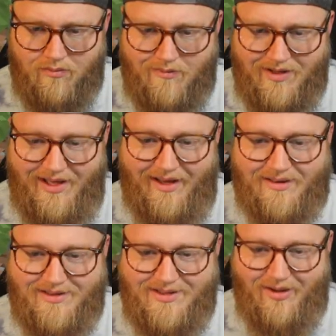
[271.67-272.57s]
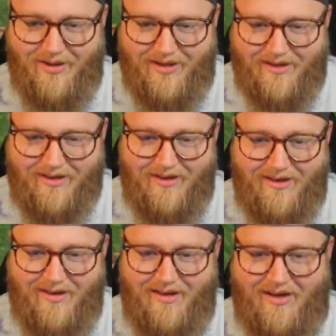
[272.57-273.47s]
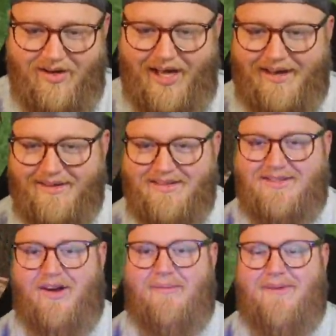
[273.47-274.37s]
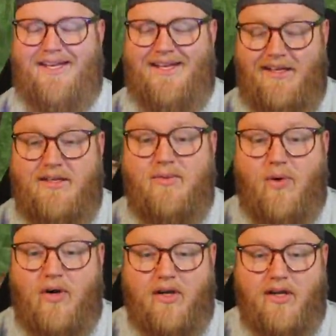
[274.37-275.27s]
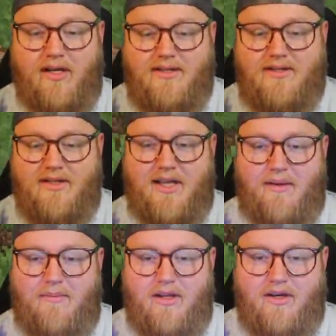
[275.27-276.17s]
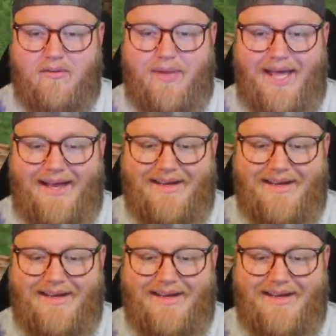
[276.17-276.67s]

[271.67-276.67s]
Yeah, totally. Okay. So, I mean, it is working. It's just I'm a little bad at